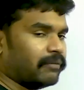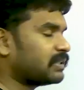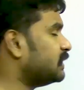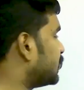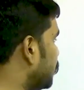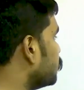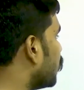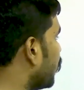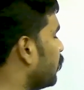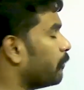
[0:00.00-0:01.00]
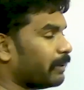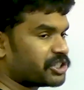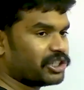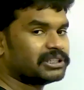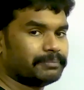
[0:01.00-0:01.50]
power systems or in
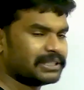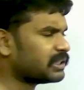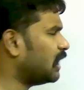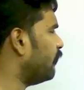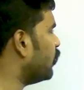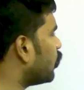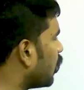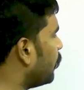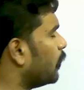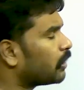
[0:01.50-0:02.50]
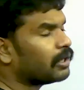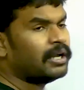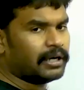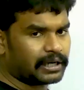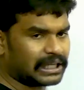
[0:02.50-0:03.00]
machines, basically when you talk about
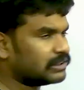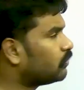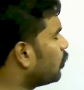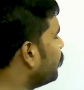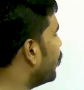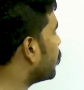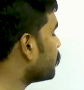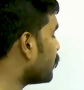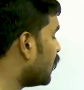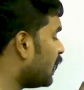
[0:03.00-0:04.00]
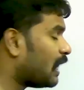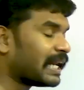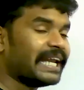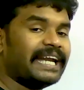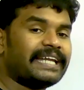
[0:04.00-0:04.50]
transformer,
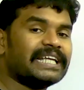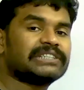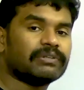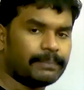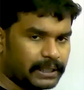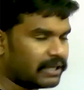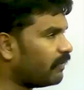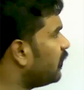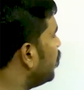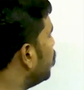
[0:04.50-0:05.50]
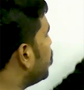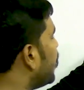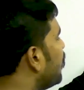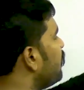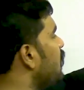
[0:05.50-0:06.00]
ratings will be given in
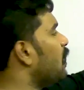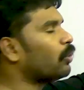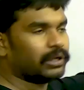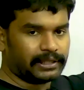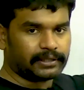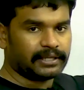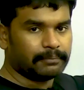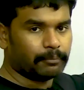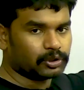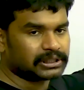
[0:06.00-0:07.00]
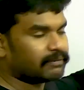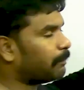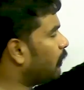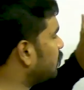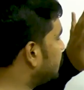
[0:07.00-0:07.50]
KVA only in most of the
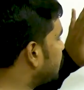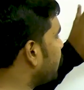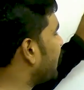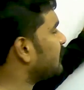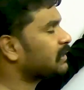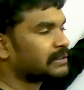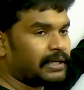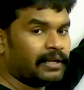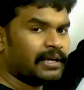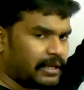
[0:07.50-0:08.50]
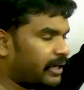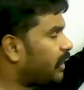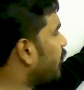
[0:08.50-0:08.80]
power system cases and in